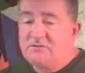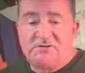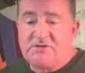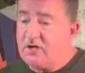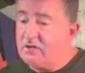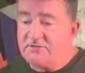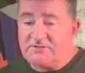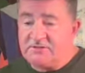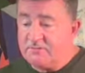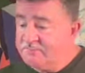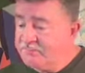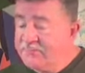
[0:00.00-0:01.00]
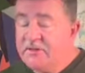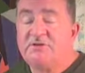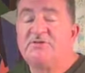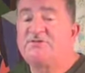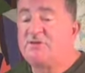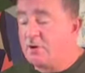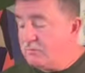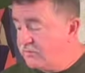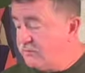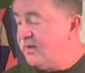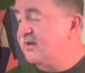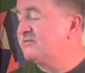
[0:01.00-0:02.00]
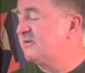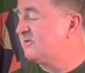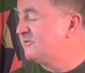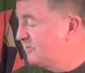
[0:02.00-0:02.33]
Toast. Start with the basics,